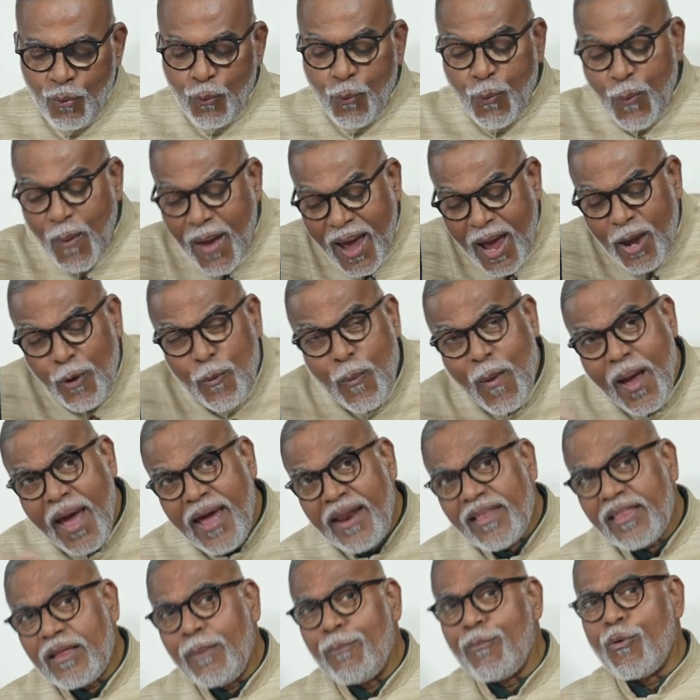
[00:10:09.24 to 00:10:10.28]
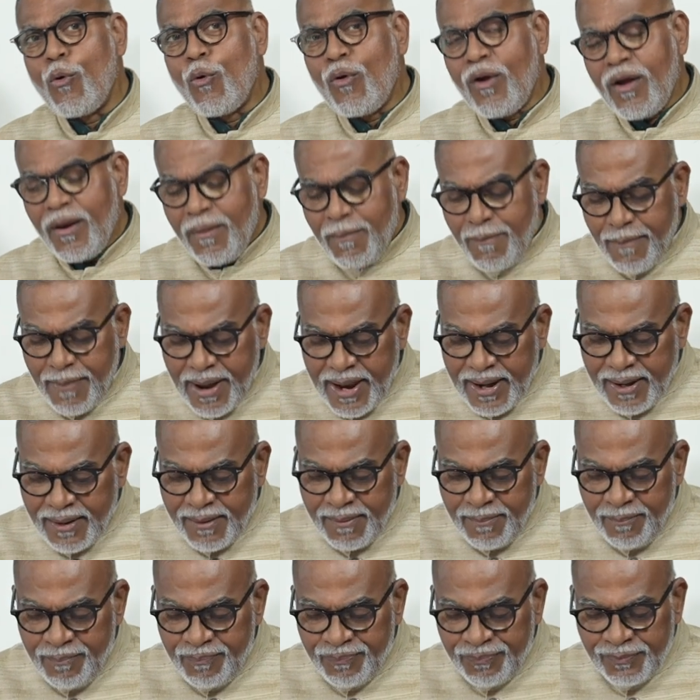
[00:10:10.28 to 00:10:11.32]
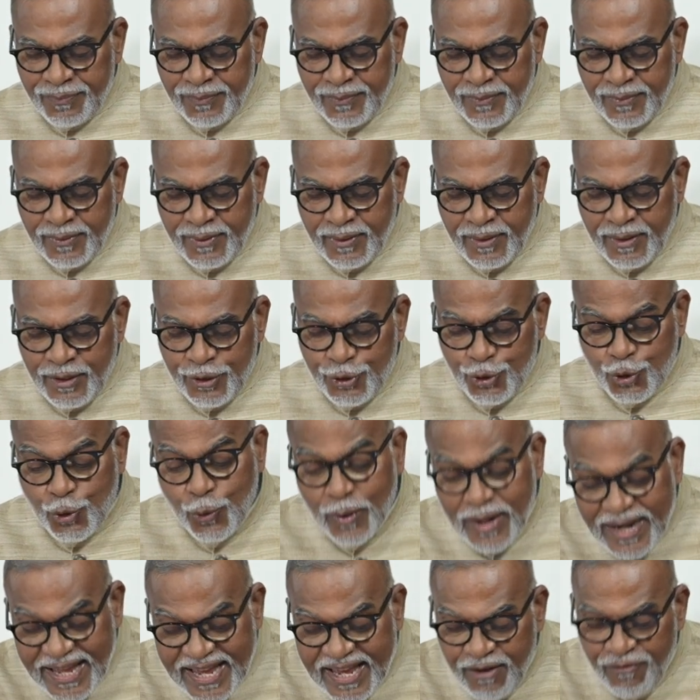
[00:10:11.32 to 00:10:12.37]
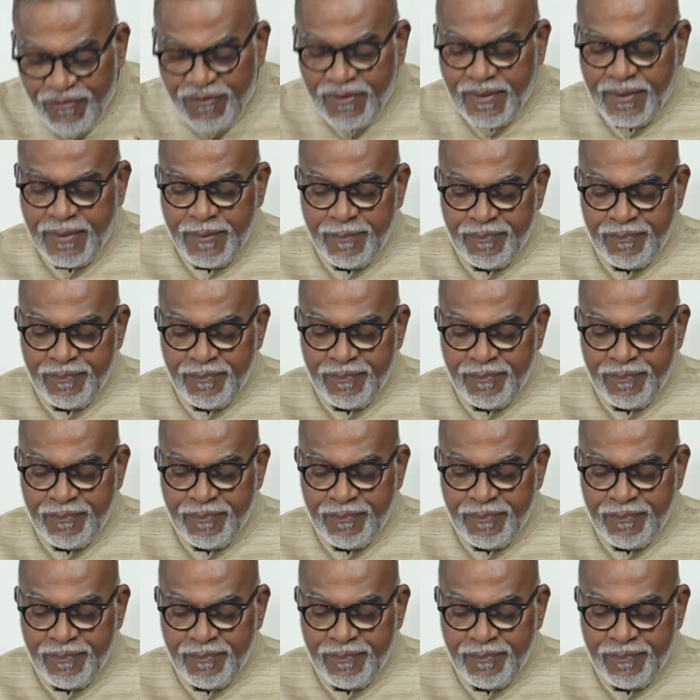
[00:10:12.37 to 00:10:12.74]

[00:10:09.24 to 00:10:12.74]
where were the broken men to live?